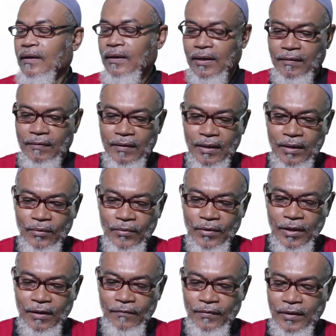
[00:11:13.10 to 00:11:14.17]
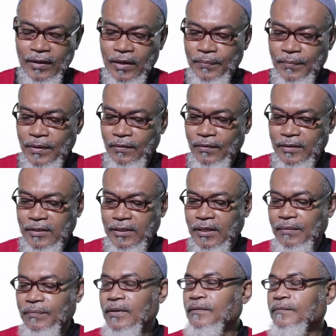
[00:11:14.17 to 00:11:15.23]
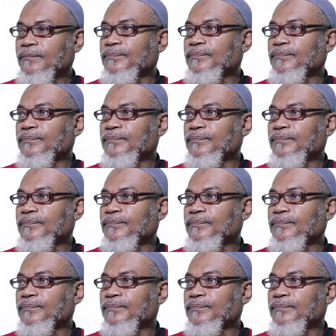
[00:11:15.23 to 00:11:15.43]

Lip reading: and then we are having up our tab,